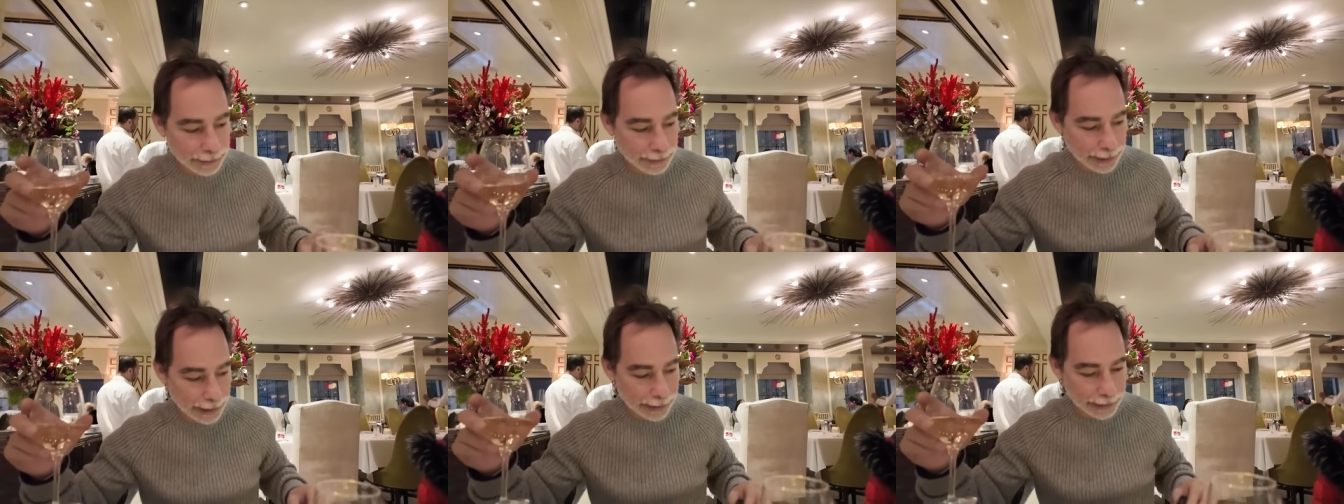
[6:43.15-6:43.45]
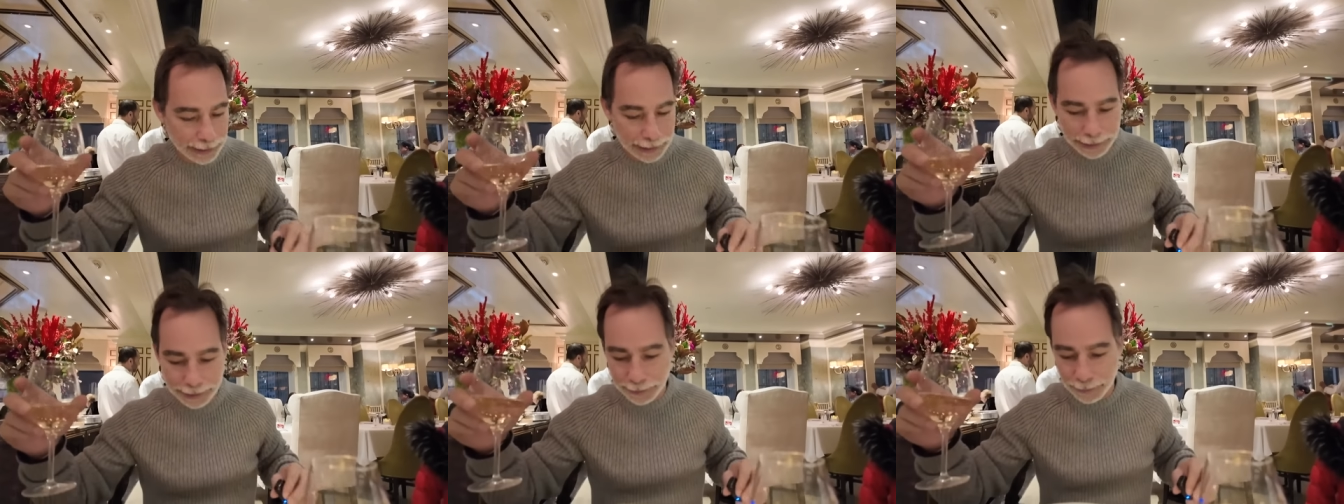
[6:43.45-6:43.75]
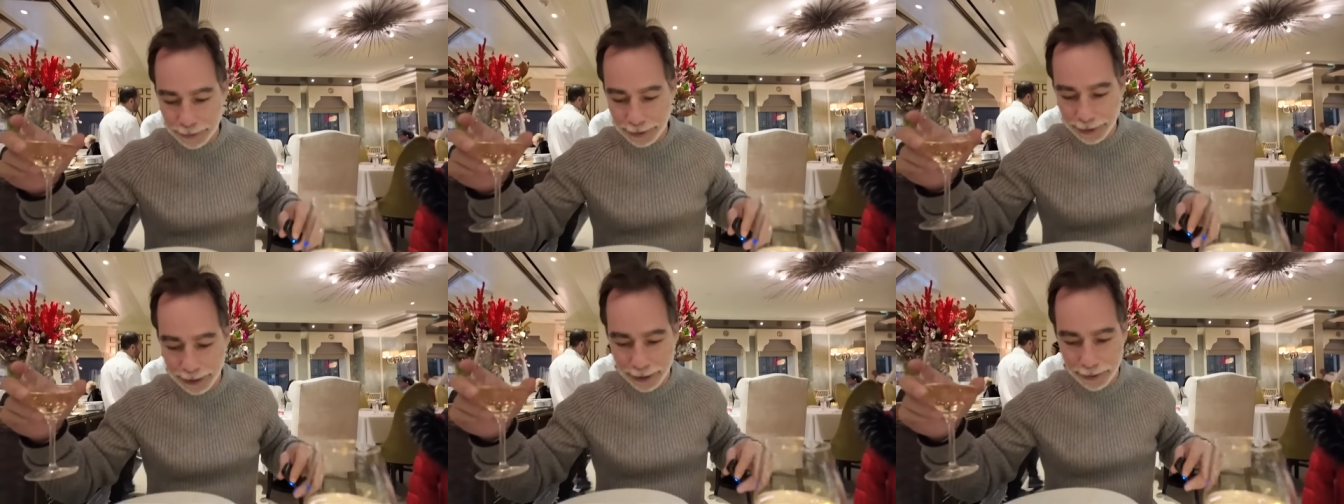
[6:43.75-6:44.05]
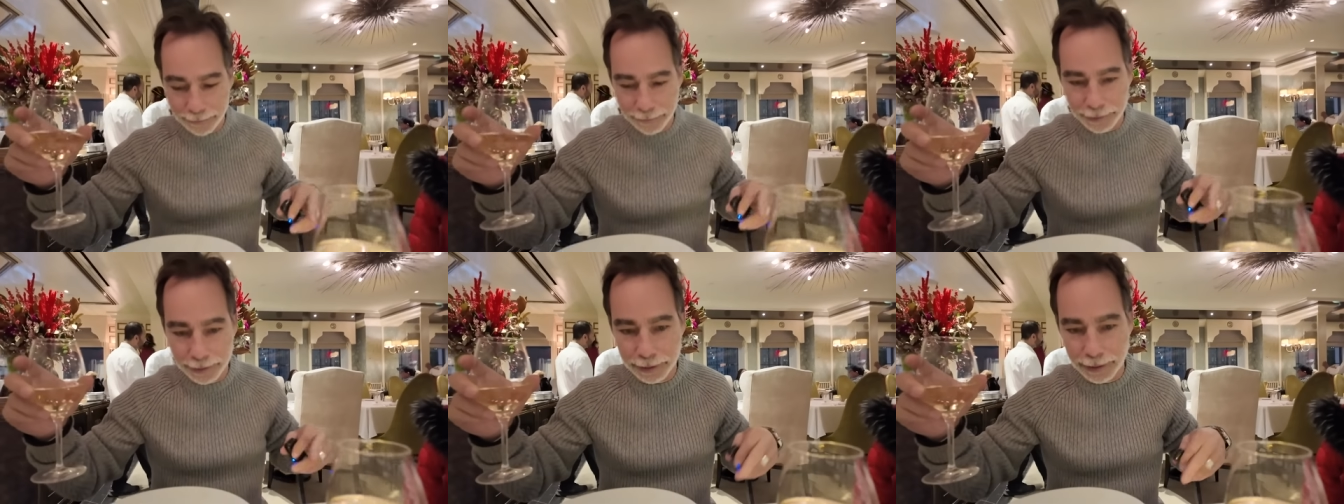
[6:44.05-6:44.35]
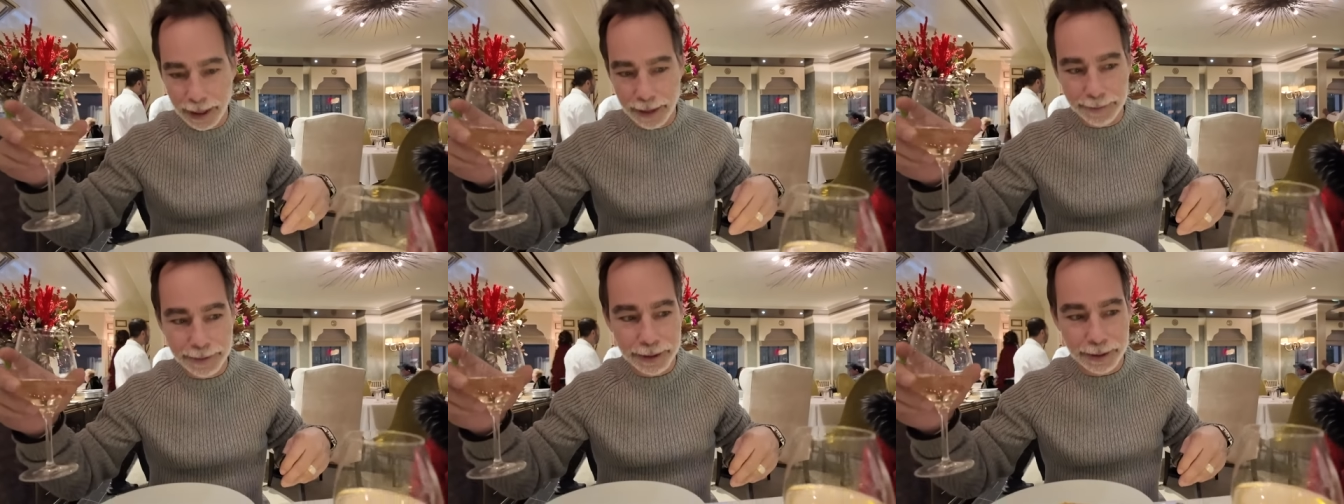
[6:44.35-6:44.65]
And then we have the
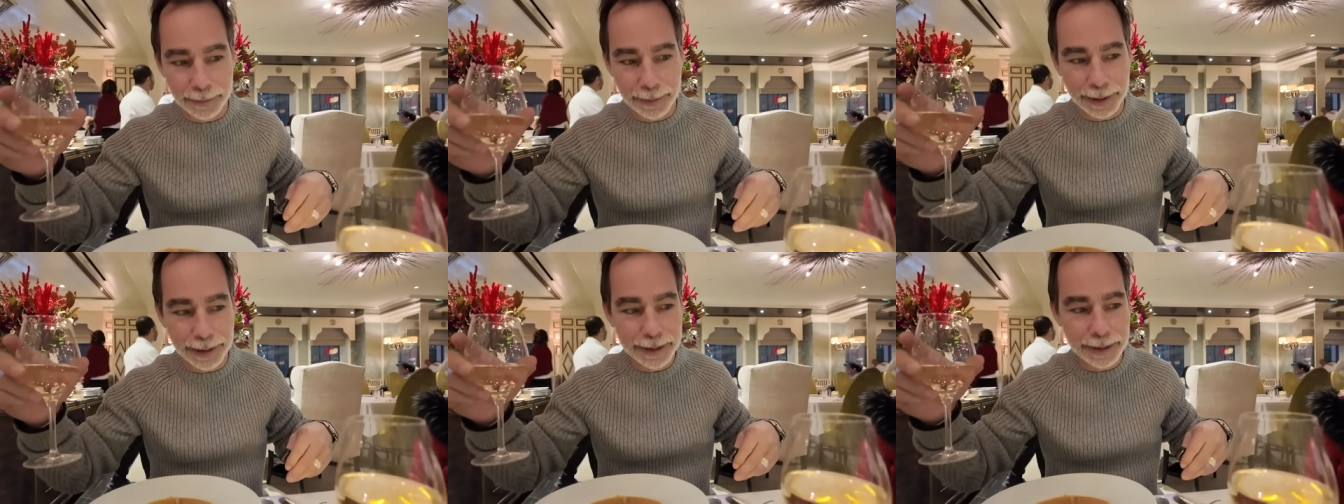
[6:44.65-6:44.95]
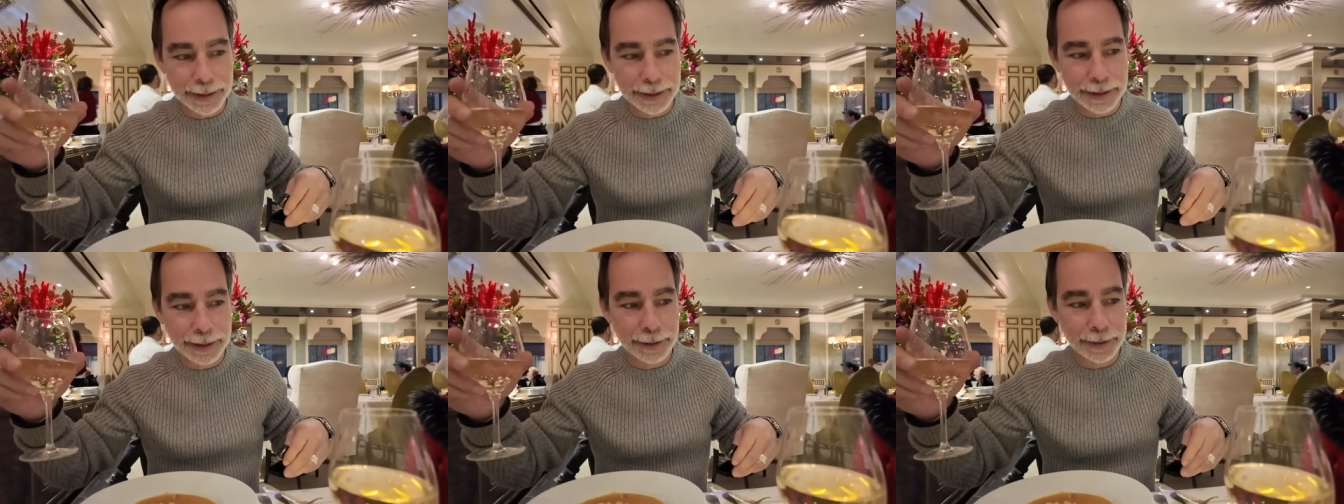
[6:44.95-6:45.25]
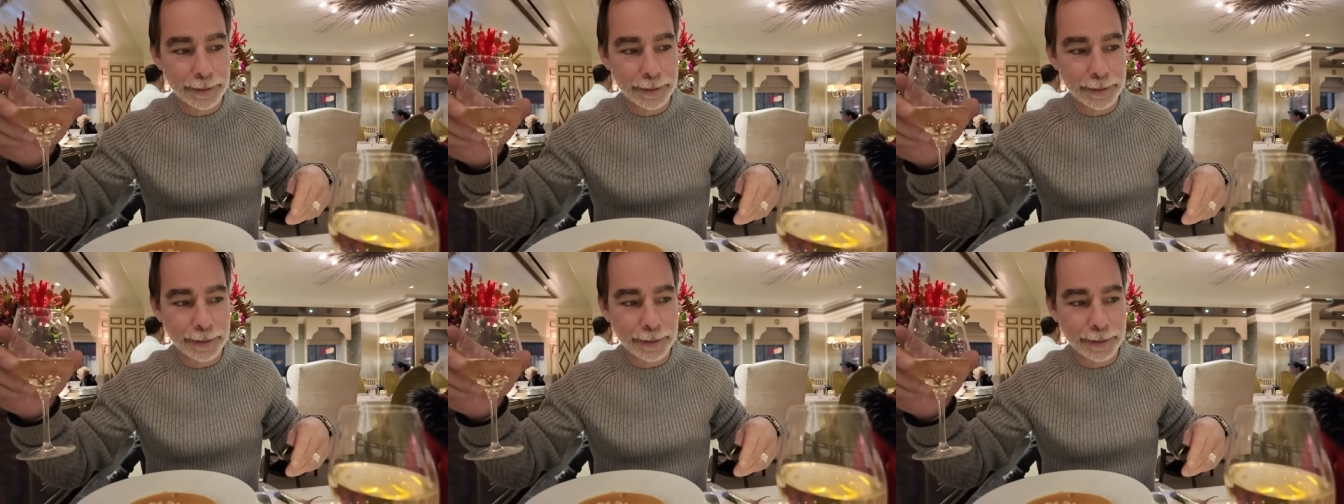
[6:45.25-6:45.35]
lobster bisque.